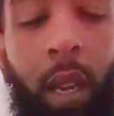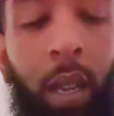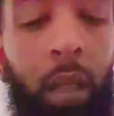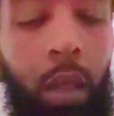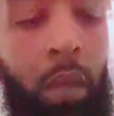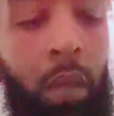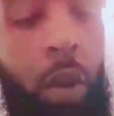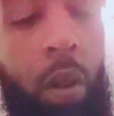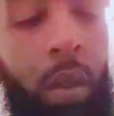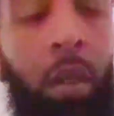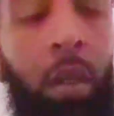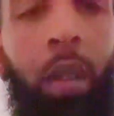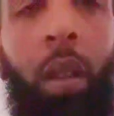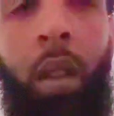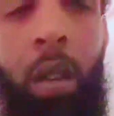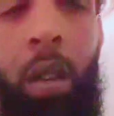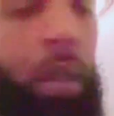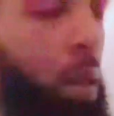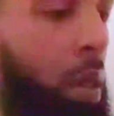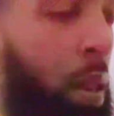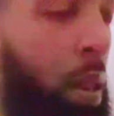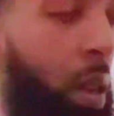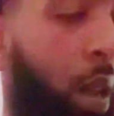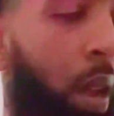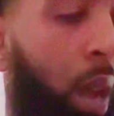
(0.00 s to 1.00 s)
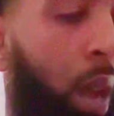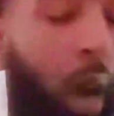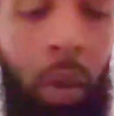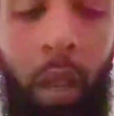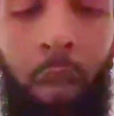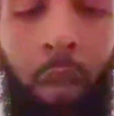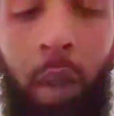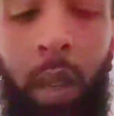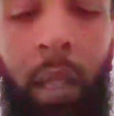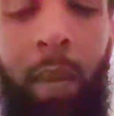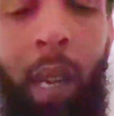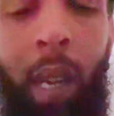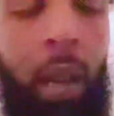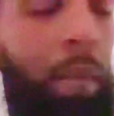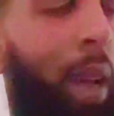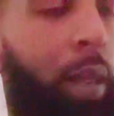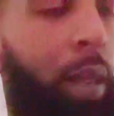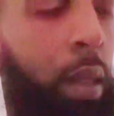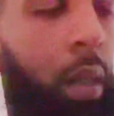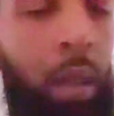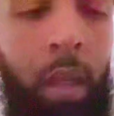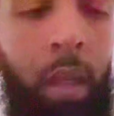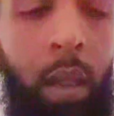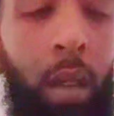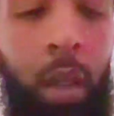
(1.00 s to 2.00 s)
it small. I want it small because I'm not gonna blanch
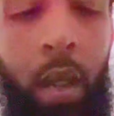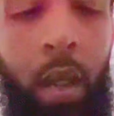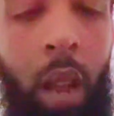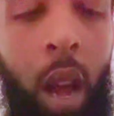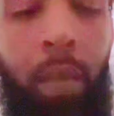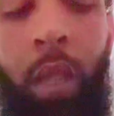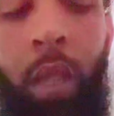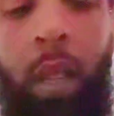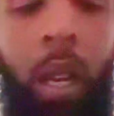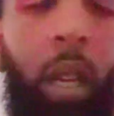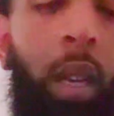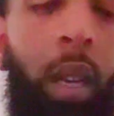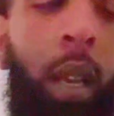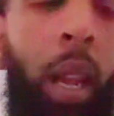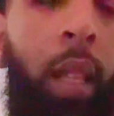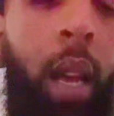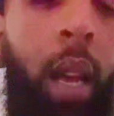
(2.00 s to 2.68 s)
it. I'm just gonna cook it like